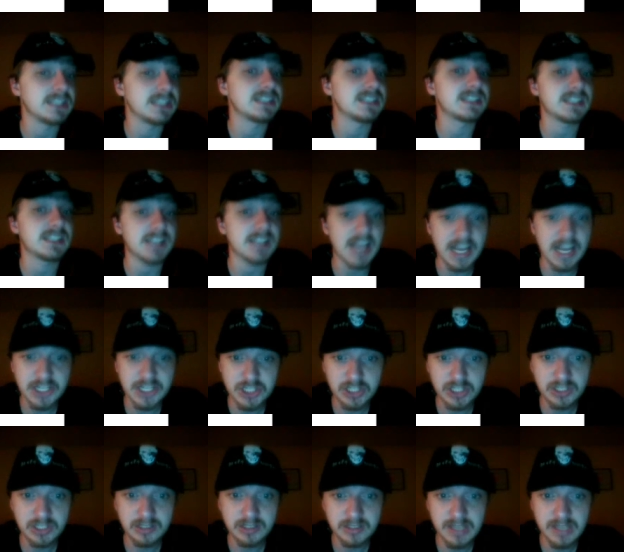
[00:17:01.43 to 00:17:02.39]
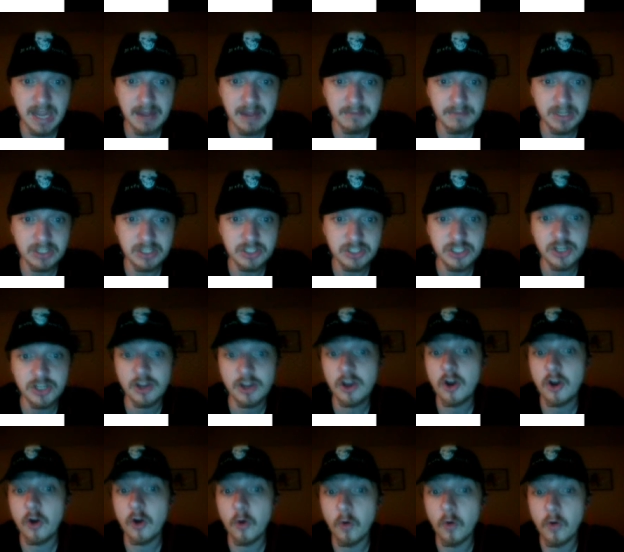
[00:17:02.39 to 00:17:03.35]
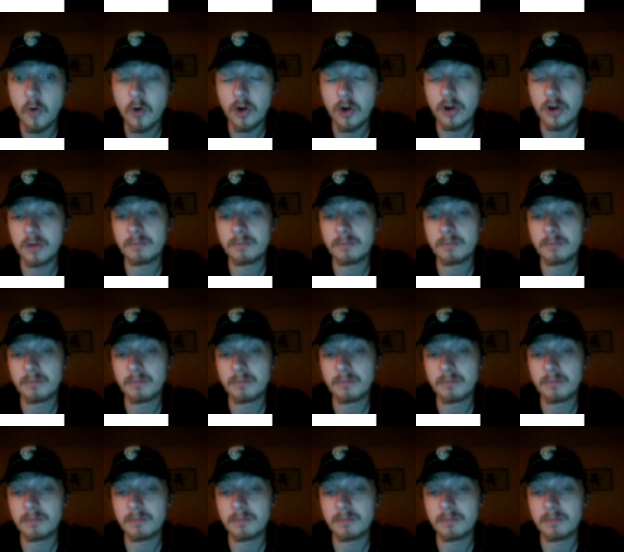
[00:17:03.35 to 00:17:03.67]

slashing damage or